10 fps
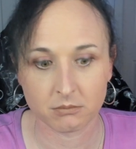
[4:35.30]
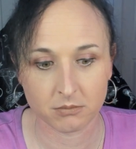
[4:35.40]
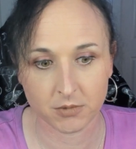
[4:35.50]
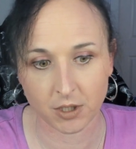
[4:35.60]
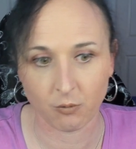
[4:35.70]

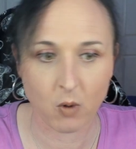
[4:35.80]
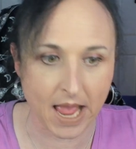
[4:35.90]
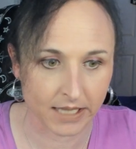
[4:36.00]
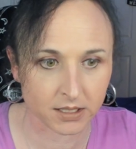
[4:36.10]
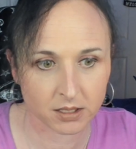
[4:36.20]
to the
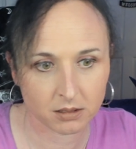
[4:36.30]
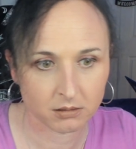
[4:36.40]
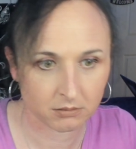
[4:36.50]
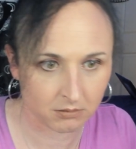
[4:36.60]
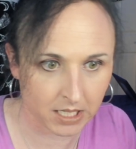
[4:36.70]
west,
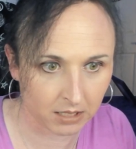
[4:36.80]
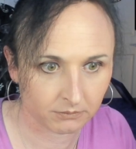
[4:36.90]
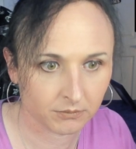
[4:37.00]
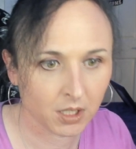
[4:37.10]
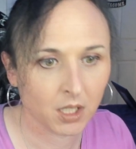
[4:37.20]
right?
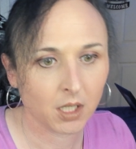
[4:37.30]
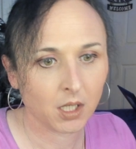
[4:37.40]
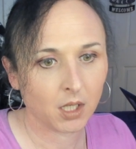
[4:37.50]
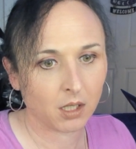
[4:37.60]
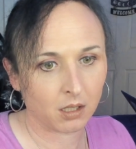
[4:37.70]

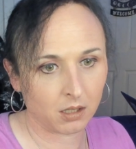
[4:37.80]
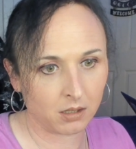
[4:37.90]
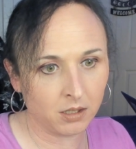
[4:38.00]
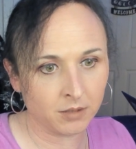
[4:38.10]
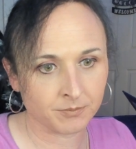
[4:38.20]

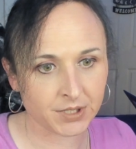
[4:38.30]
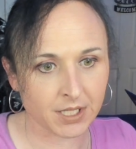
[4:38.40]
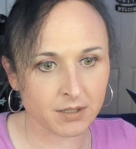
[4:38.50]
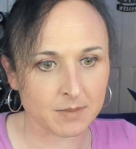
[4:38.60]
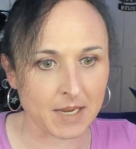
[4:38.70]

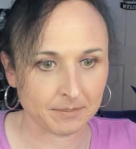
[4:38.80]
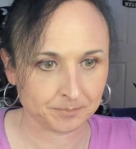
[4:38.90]
Excuse me.